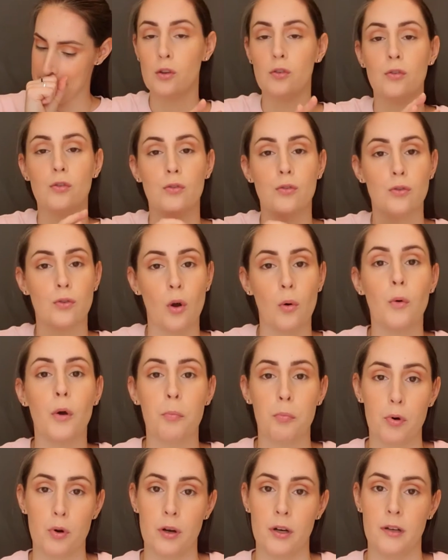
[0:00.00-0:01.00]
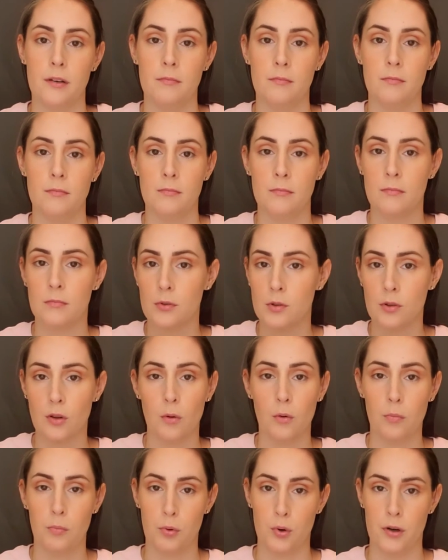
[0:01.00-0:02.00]
So important,
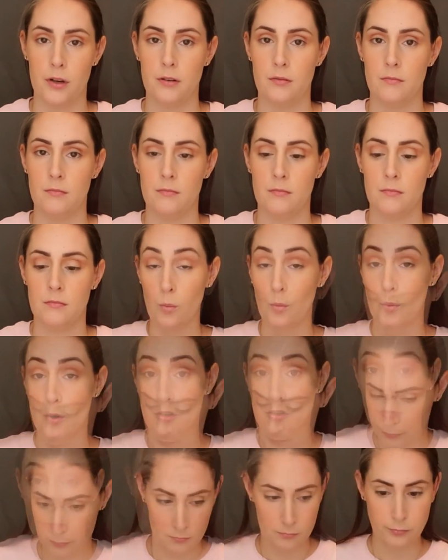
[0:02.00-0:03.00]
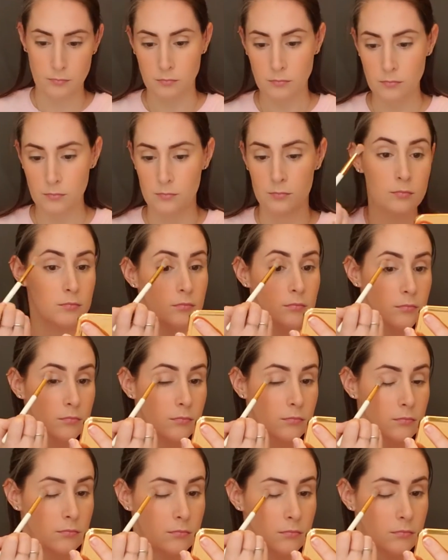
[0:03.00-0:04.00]
so important. Which means
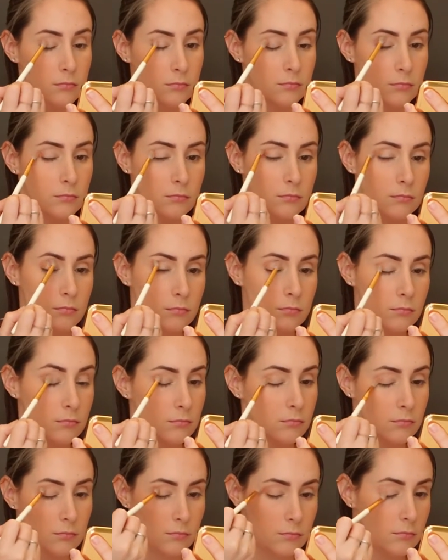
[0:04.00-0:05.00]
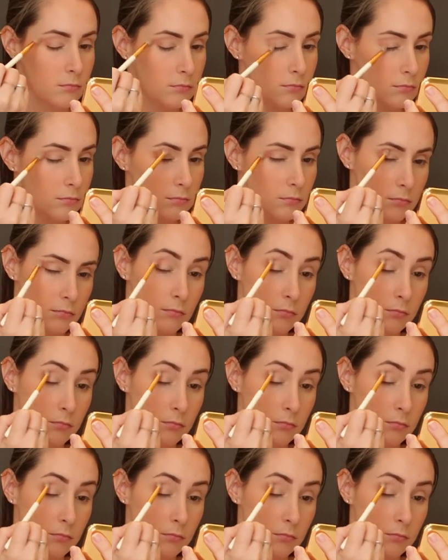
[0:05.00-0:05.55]
nowadays everything is social